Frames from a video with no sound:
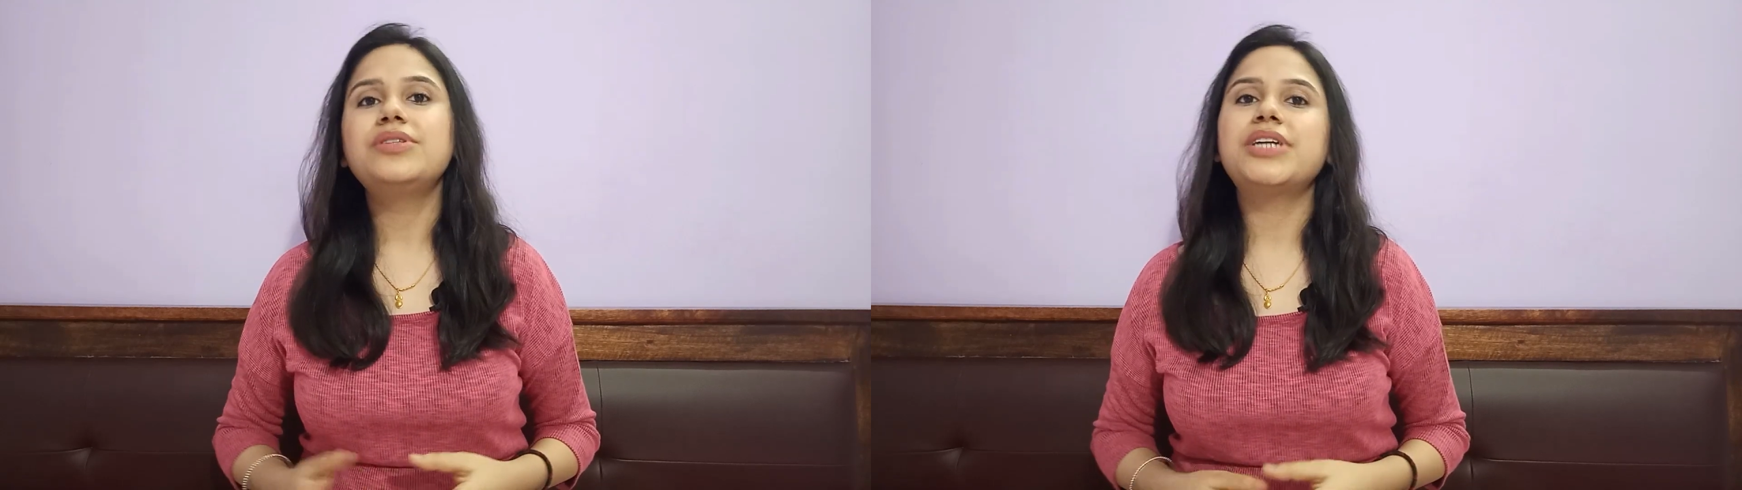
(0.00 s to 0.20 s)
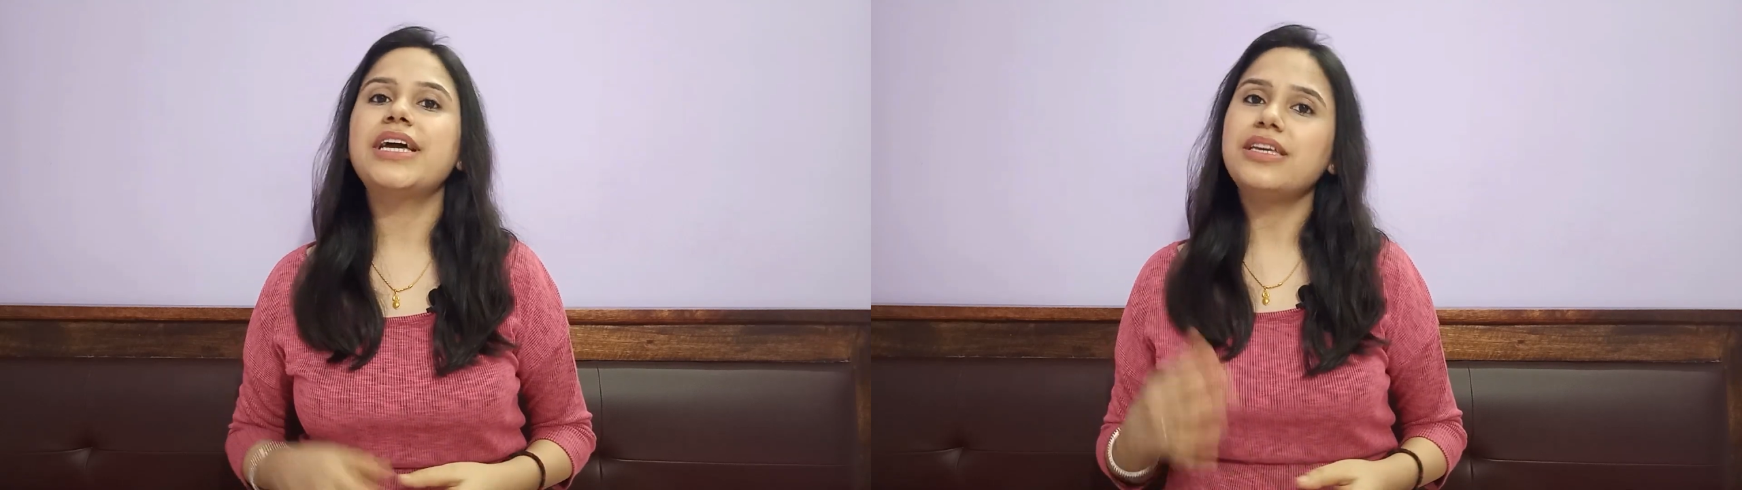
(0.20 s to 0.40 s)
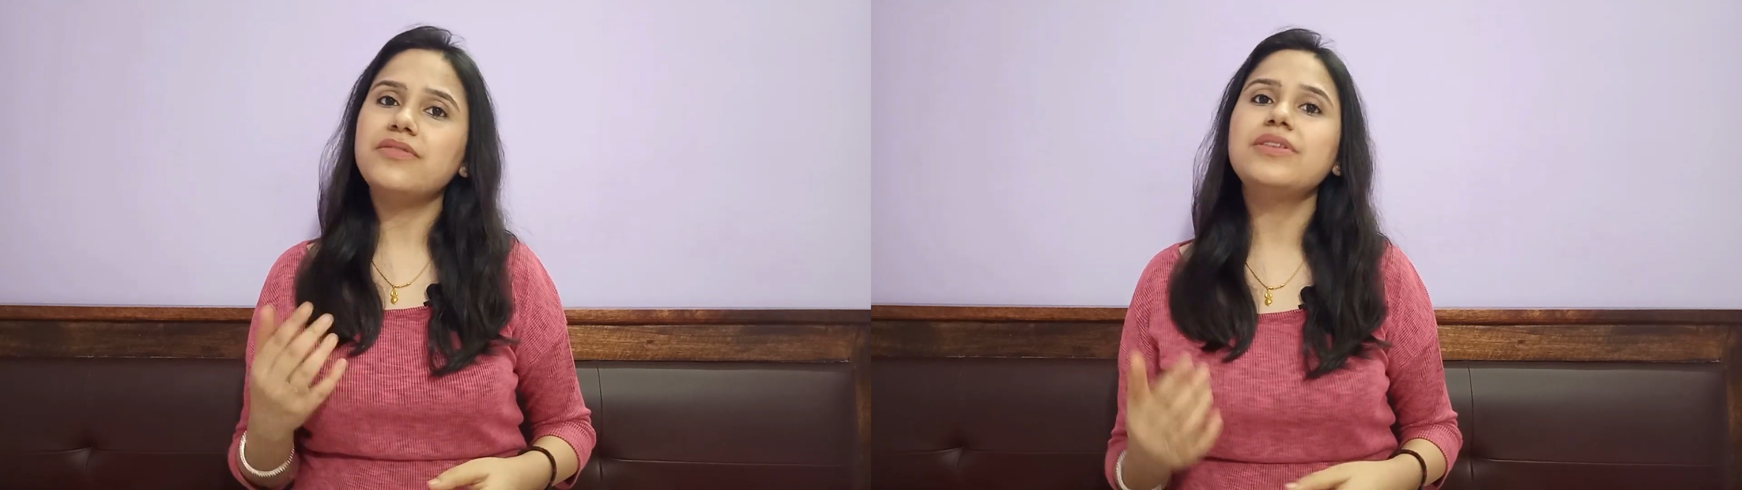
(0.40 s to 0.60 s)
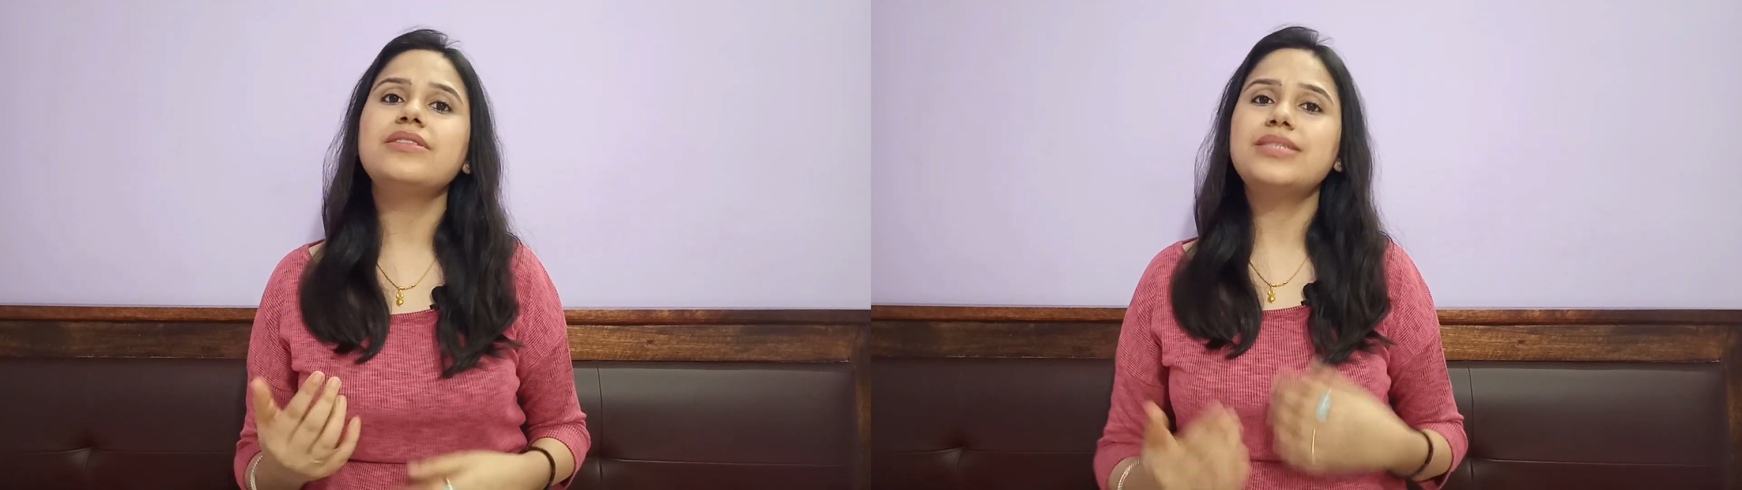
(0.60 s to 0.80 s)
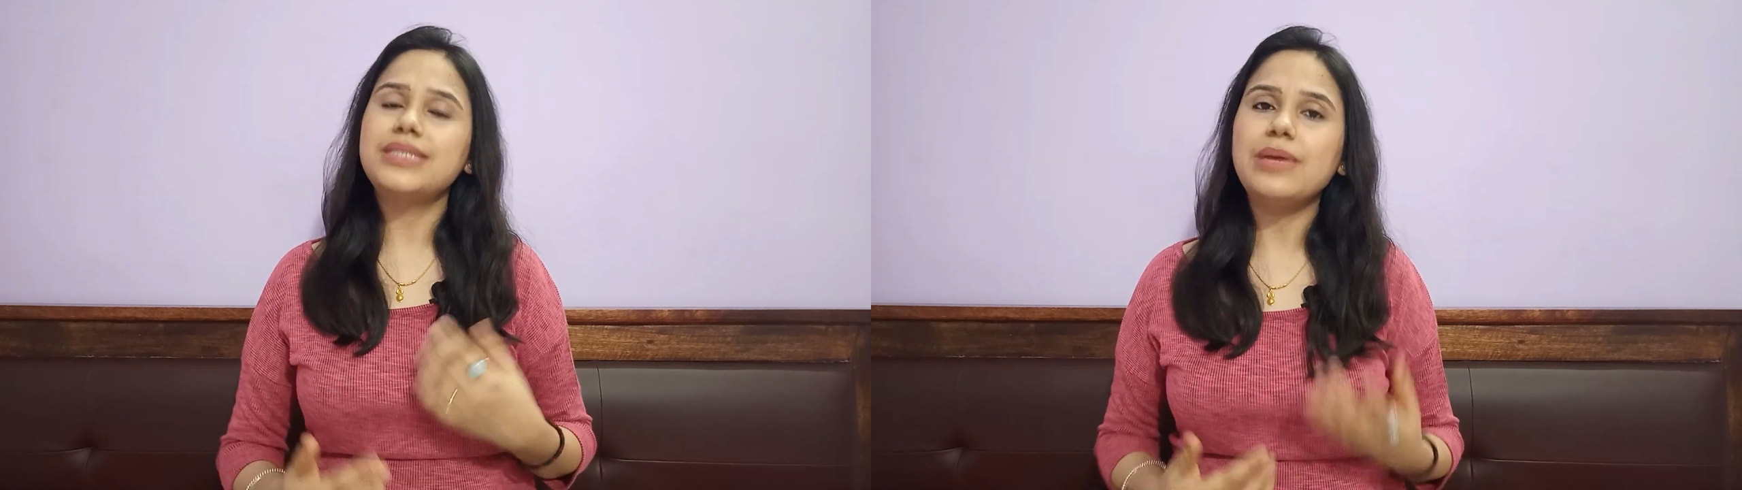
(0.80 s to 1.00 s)
try giving the
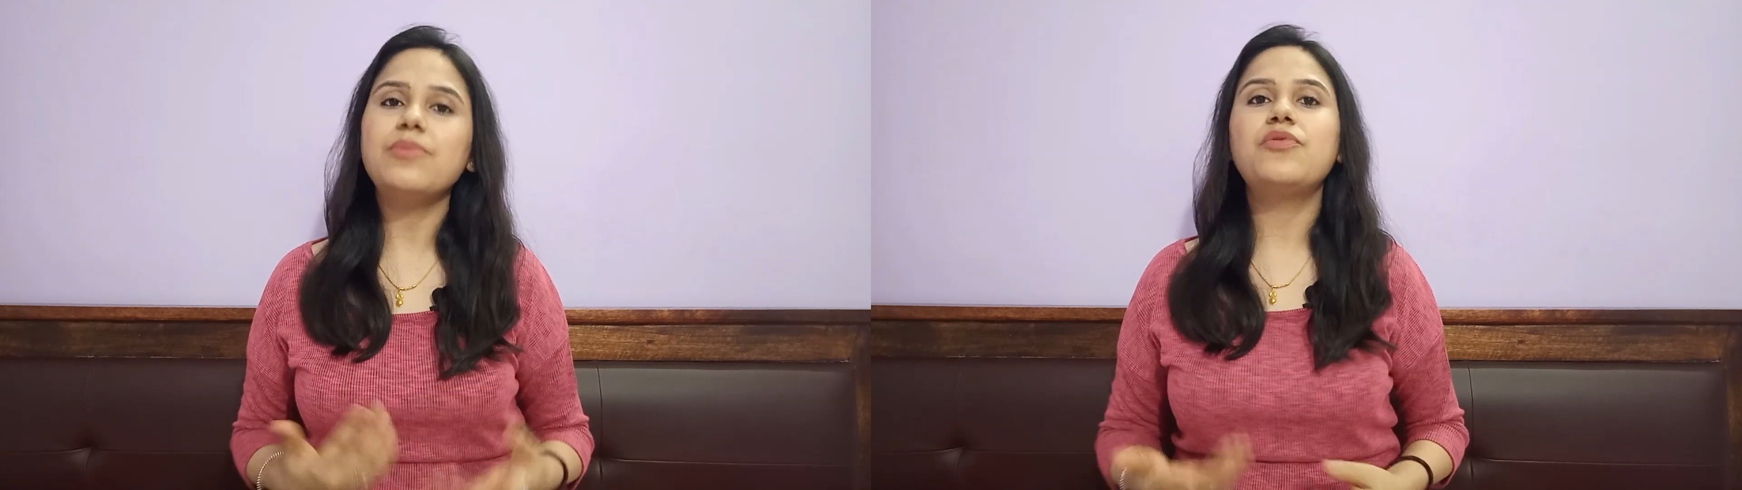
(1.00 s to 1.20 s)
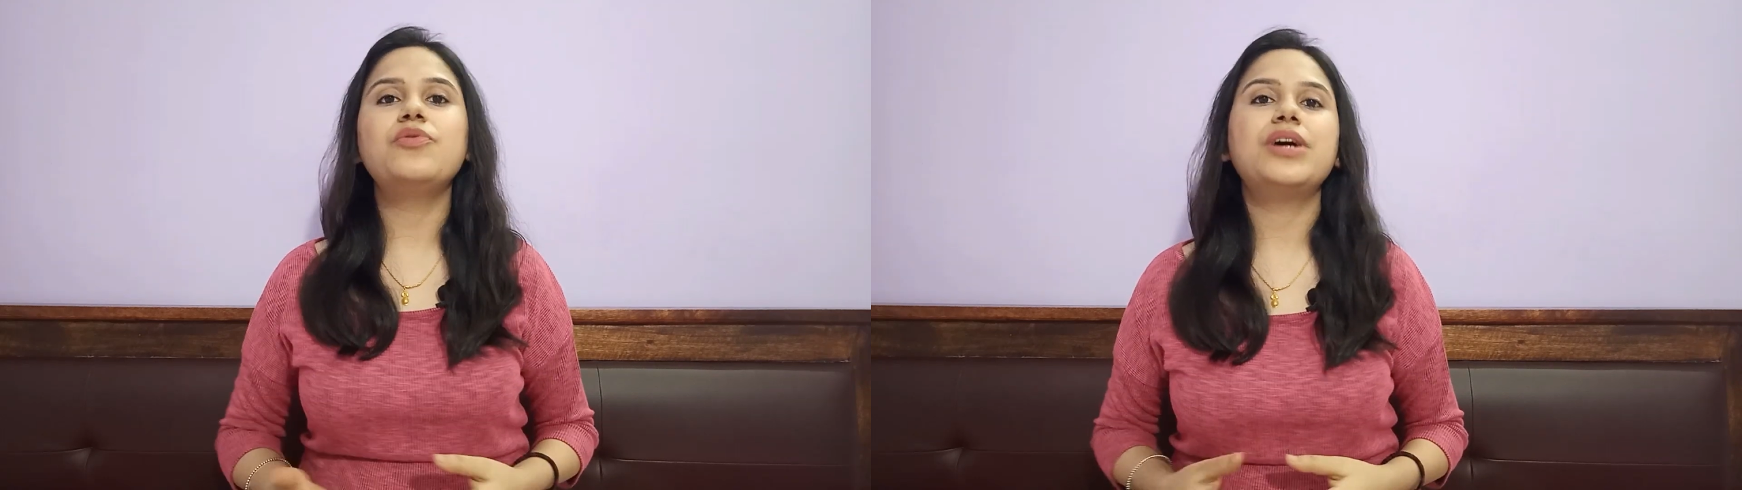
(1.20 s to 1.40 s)
same food